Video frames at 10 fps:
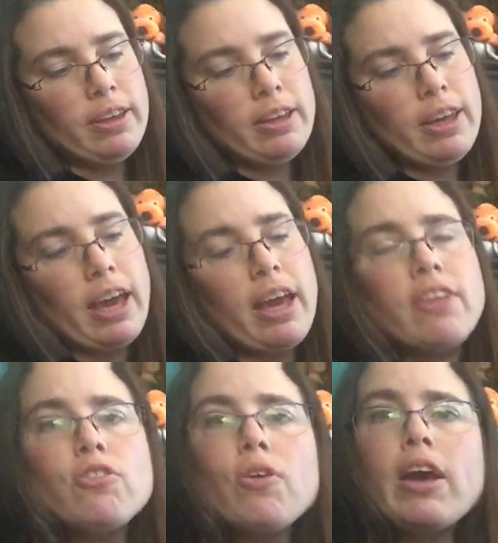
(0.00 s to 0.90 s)
yeah,
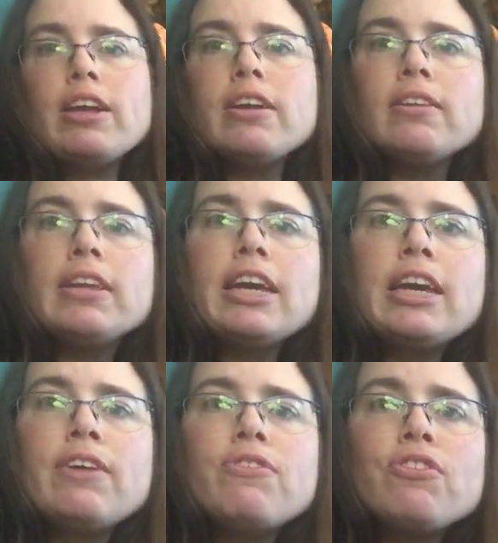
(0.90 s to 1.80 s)
so I did
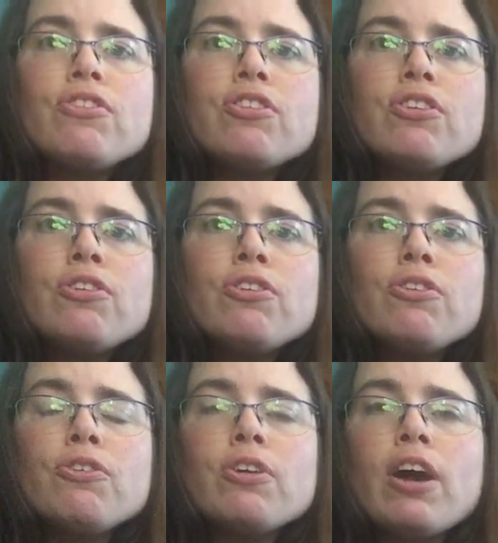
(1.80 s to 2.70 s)
leaves
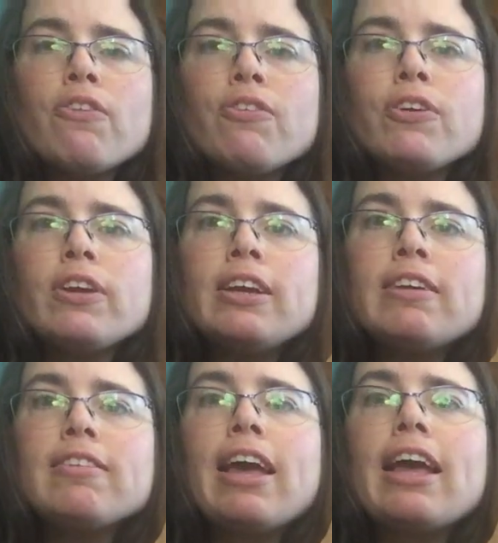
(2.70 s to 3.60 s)
to cover.
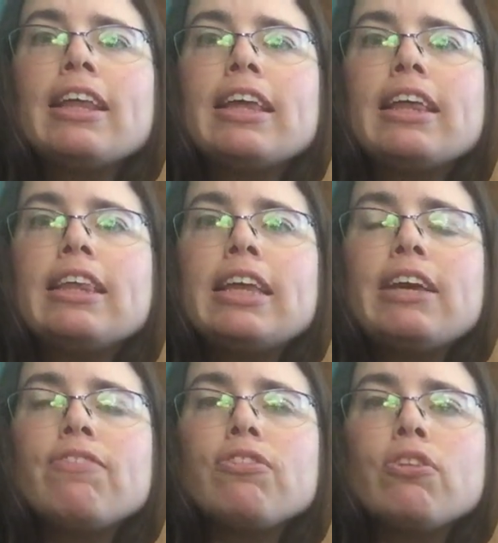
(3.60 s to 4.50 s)
He's got
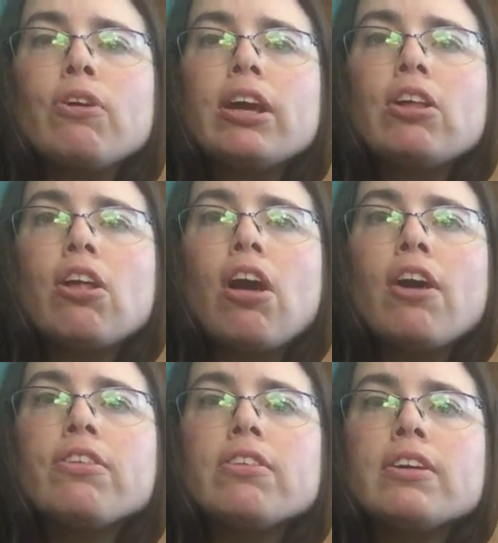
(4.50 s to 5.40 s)
leaf loincloth.